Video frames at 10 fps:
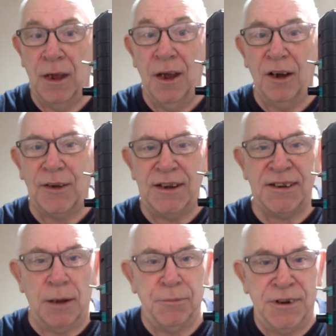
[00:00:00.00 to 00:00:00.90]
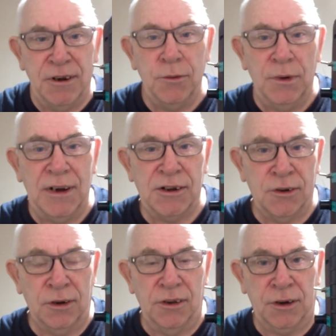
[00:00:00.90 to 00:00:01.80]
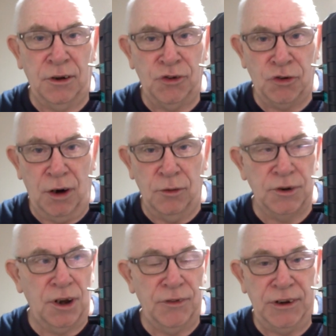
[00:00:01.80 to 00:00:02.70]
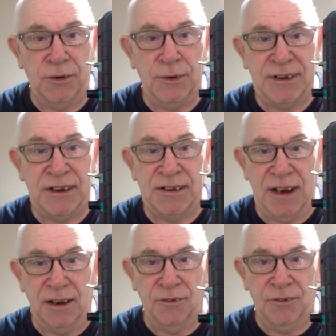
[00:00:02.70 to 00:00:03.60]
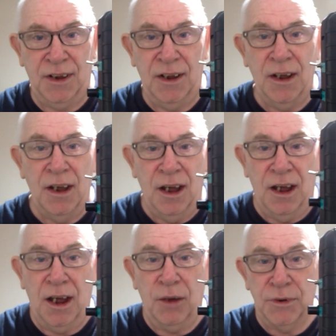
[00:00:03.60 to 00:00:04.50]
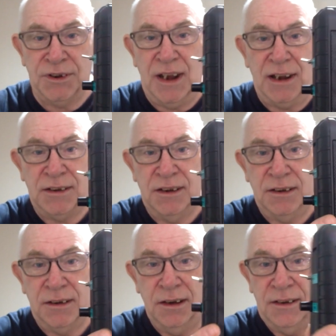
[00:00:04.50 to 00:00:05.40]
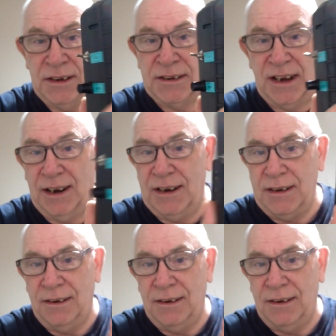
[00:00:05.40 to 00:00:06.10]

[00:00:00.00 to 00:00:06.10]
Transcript: Okay, step 2, let's look at the controls on the unit itself. We'll start at this side.